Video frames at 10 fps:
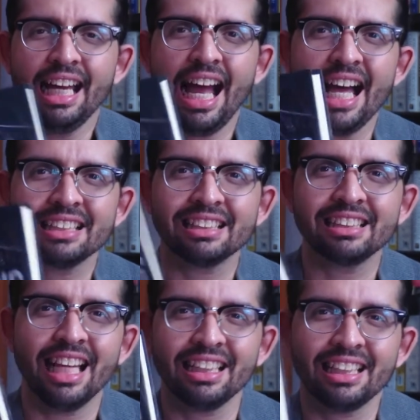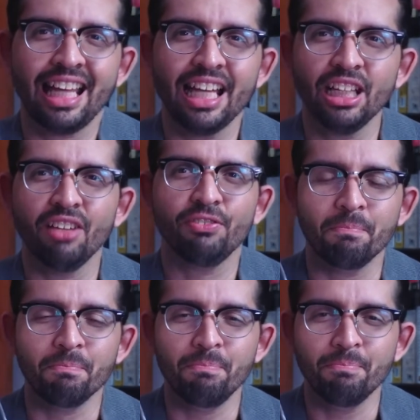has that kind of
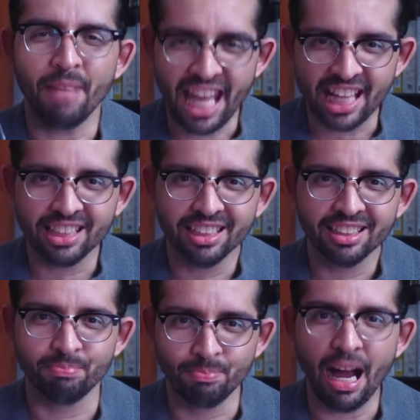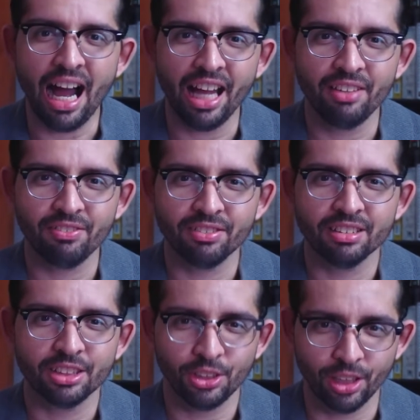Meg vibe,
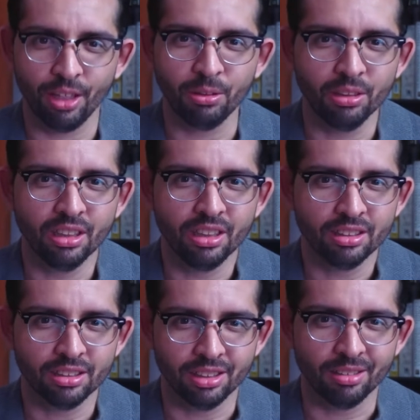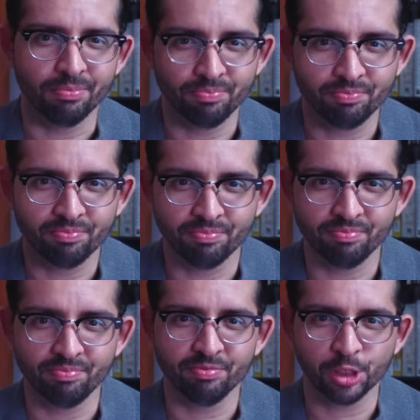you know, the
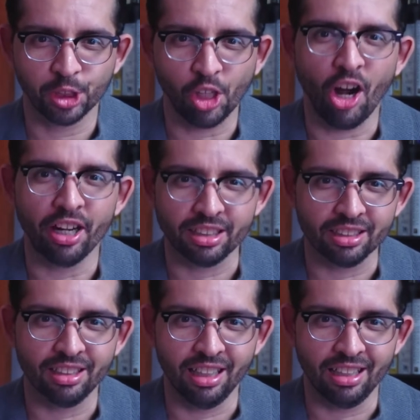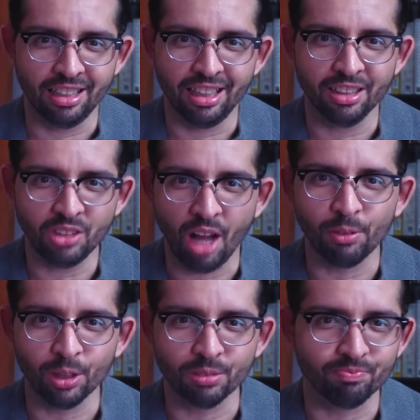shark
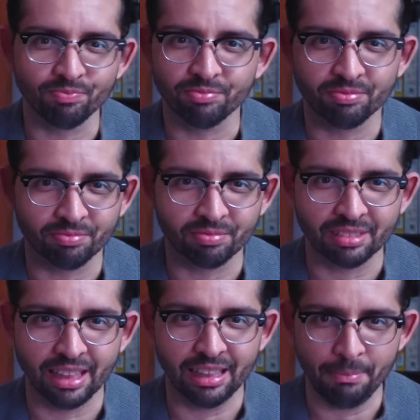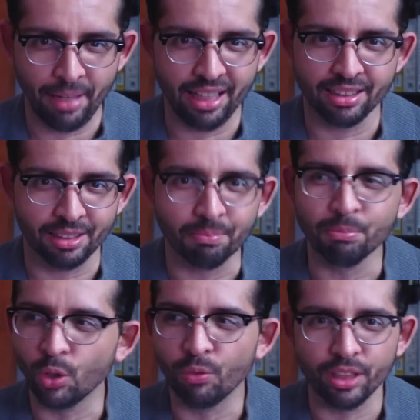novel that they made a
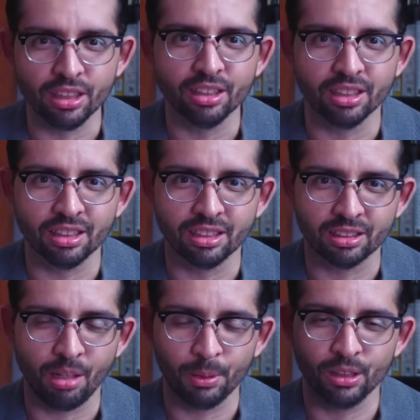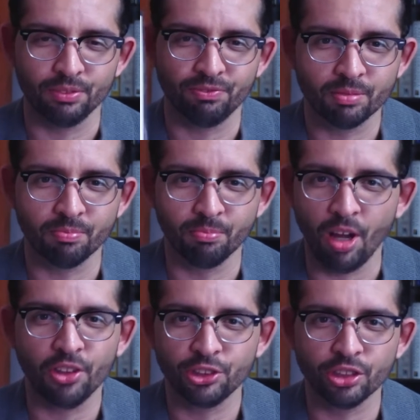movie a couple of
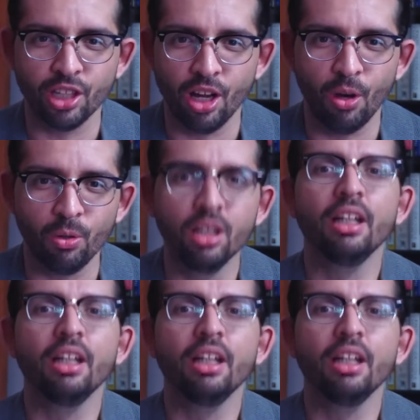months ago.